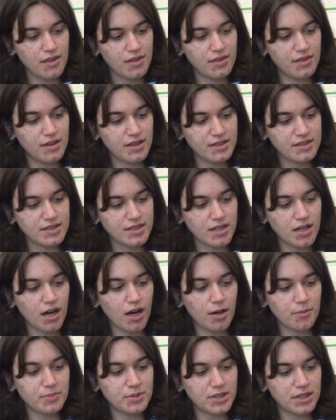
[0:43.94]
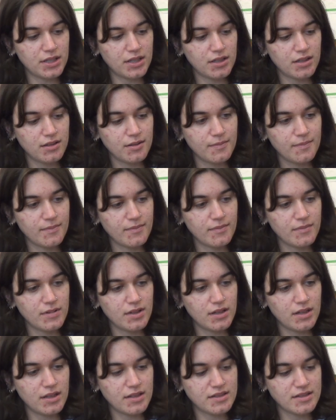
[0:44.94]
This copy,
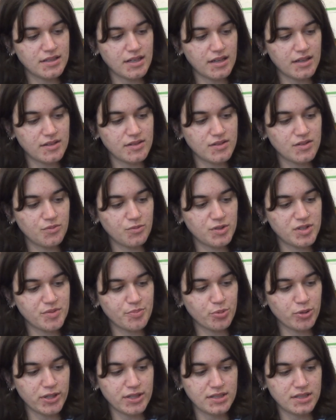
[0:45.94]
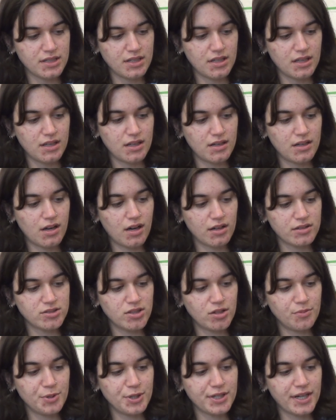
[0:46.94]
it says, was printed in
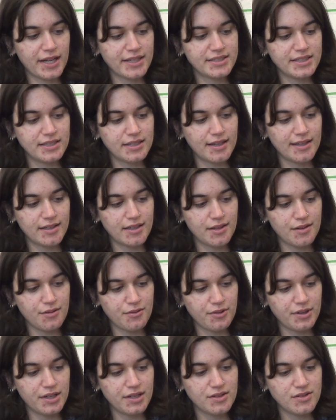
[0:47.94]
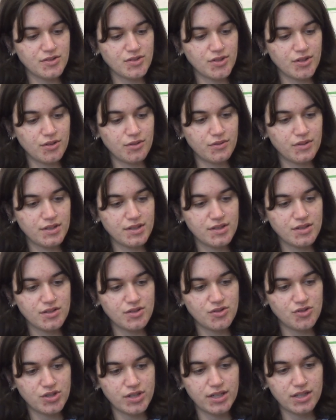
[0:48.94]
October 1993. So this
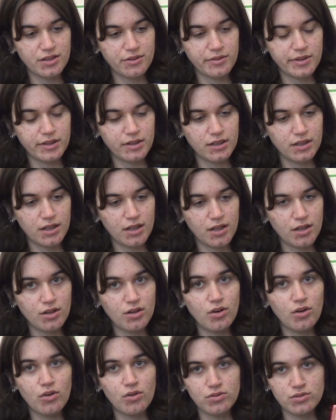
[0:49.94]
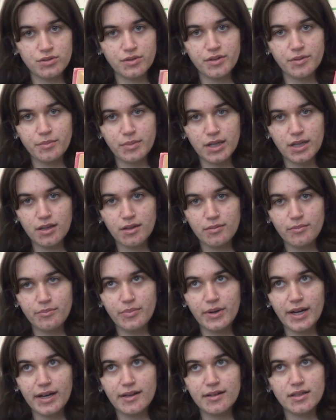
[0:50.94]
is genuinely older than me
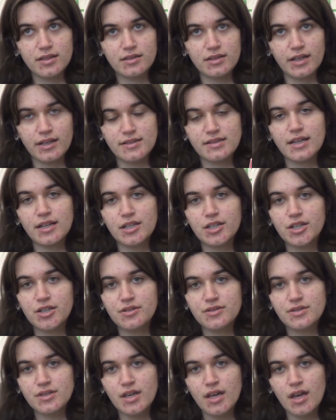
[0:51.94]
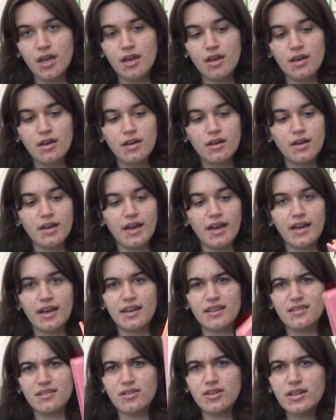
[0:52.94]
by like 10 years.
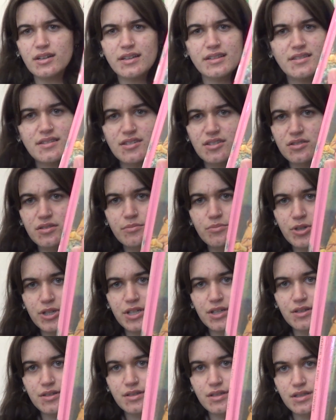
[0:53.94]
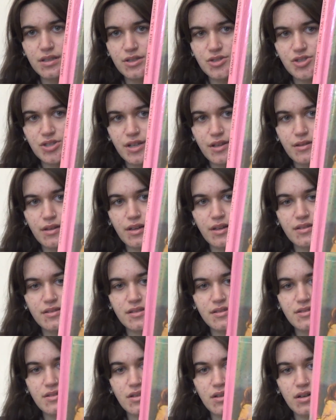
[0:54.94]
And look, it's still in pretty good condition, I think, because
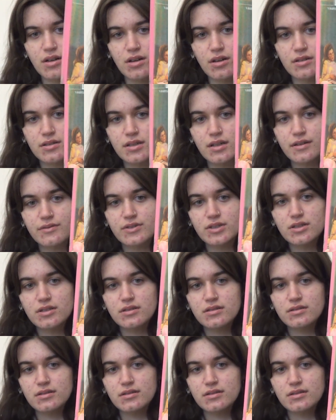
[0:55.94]
it's a hardcover.